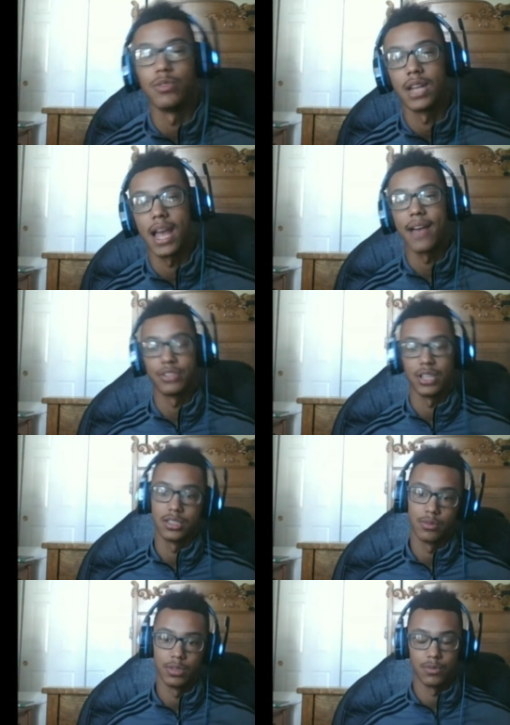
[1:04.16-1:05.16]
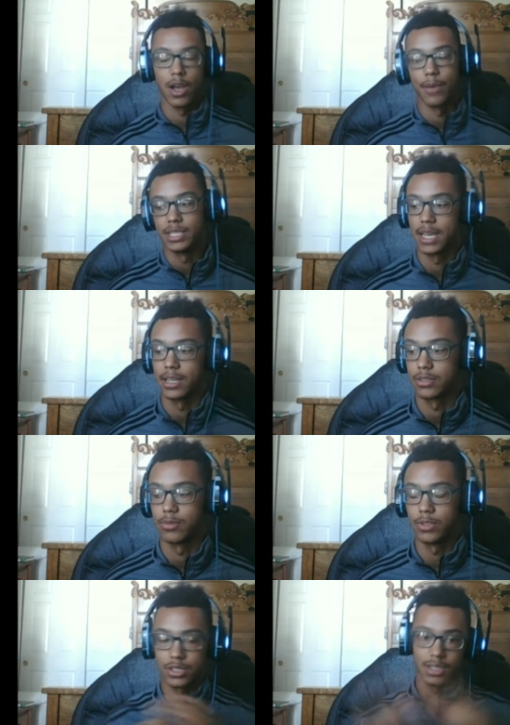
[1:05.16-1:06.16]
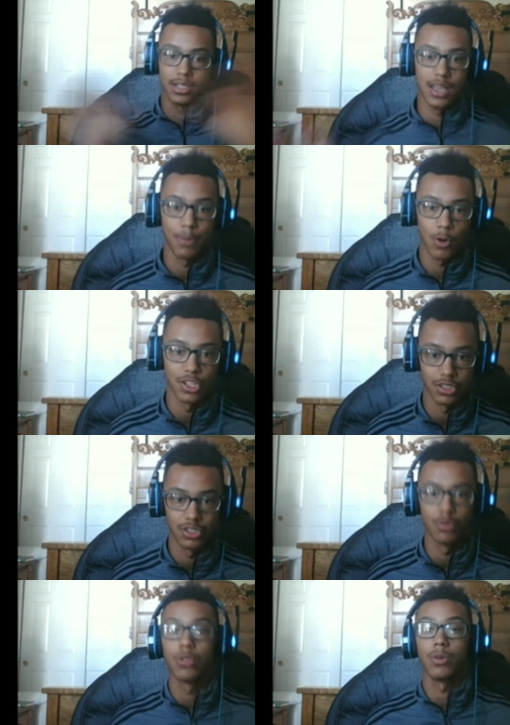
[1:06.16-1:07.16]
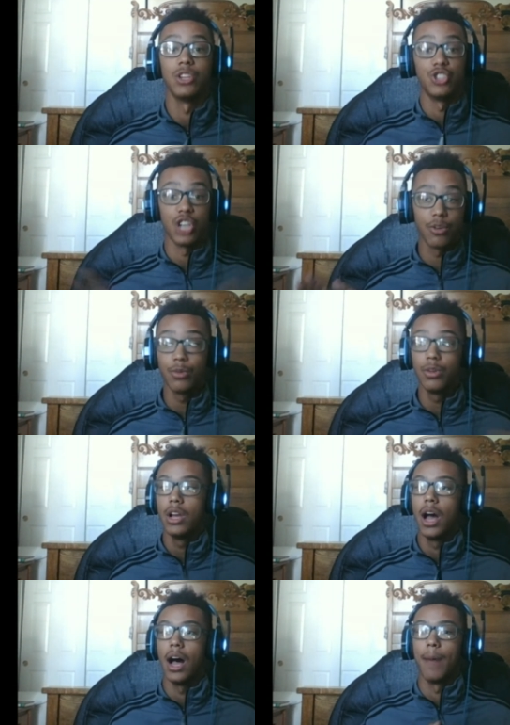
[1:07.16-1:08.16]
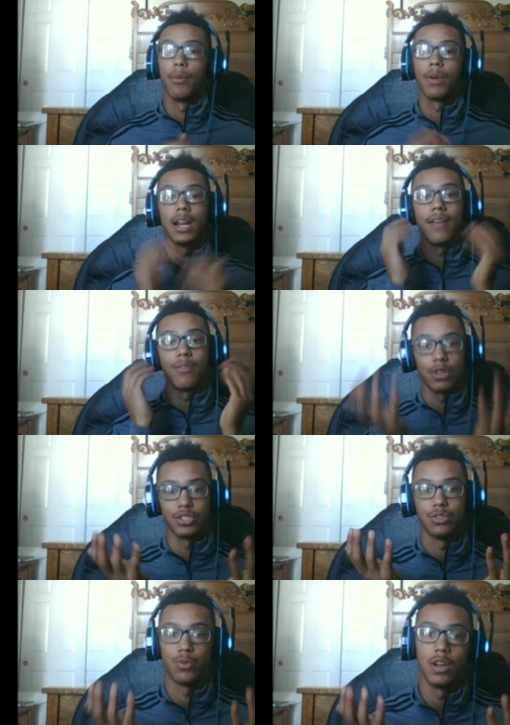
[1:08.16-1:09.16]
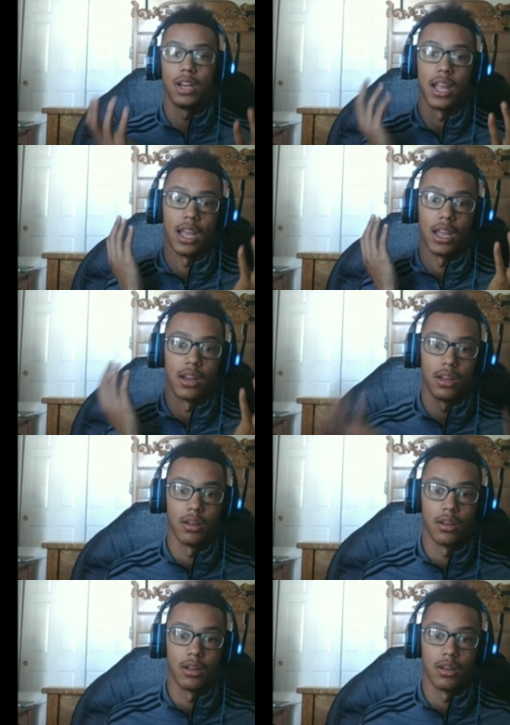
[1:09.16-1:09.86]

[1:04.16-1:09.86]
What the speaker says: can have, so that's the reason why I would take it. So we're just gonna skip questions 2 and 3 in general, but we're gonna have questions 1 and